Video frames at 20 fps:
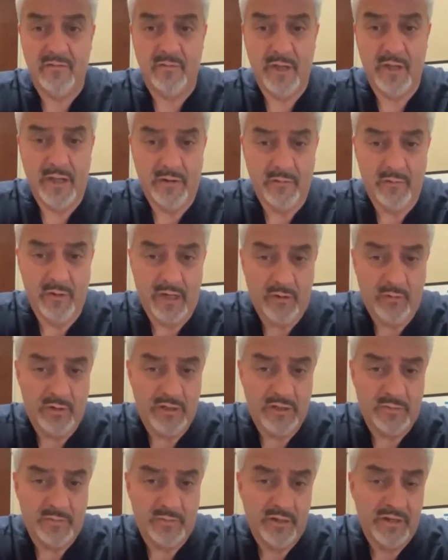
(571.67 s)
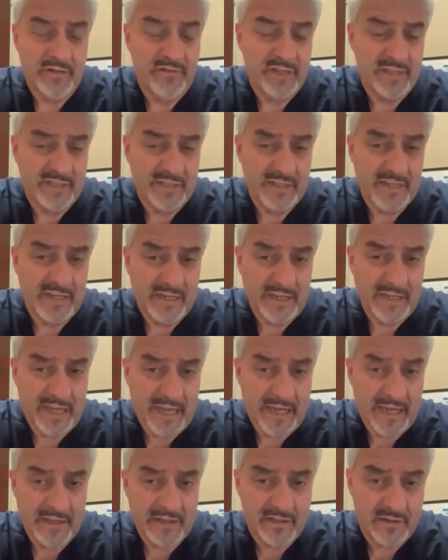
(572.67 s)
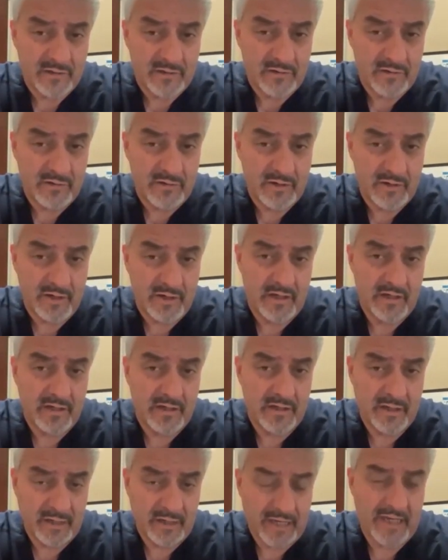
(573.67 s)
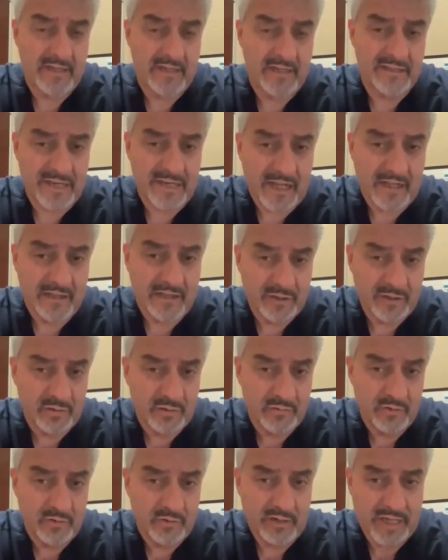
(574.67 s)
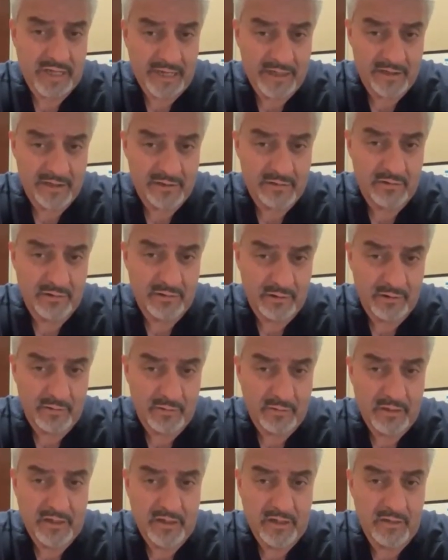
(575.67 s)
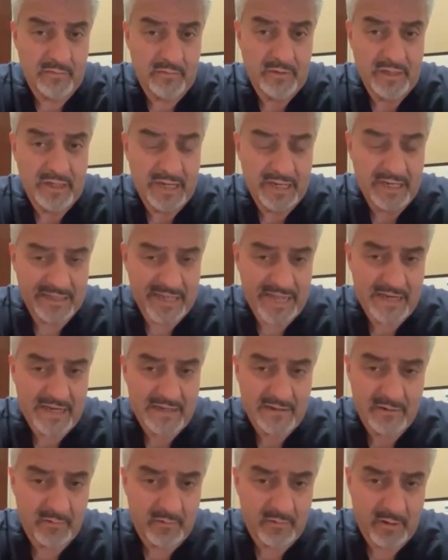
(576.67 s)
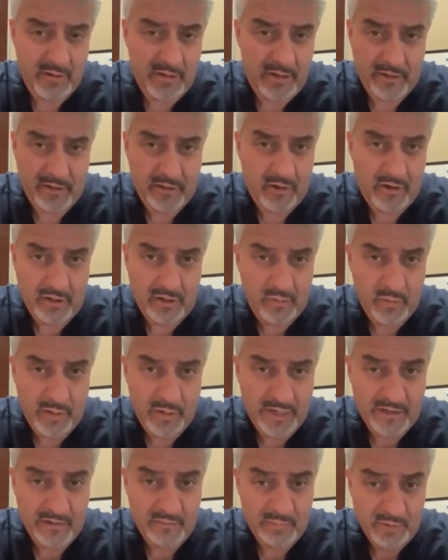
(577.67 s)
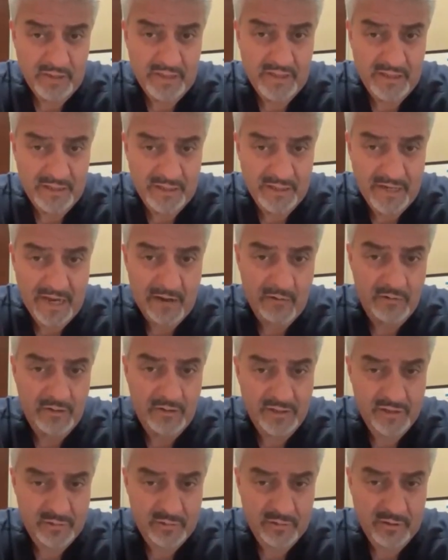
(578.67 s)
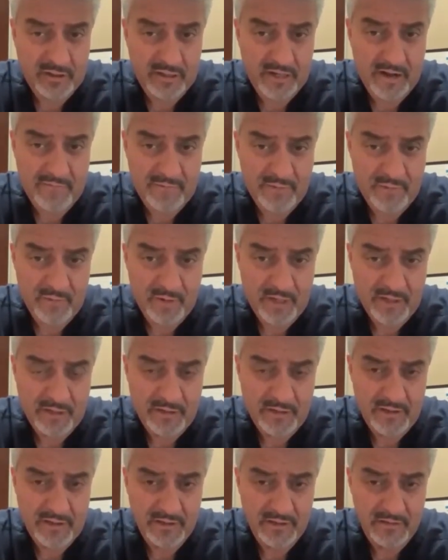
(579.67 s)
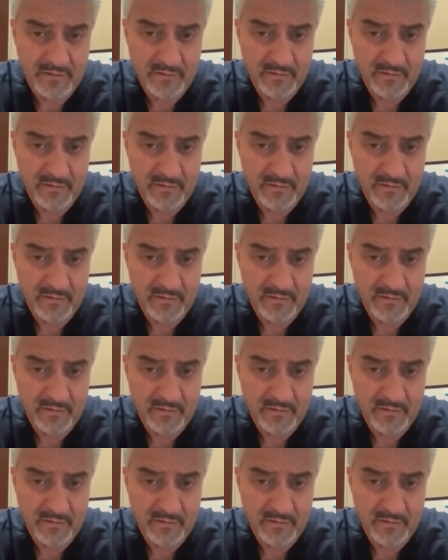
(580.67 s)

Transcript: It was previously a cancer, again, solid tumor cancer therapy company. Has that gone away completely now and it's strictly ophthalmology?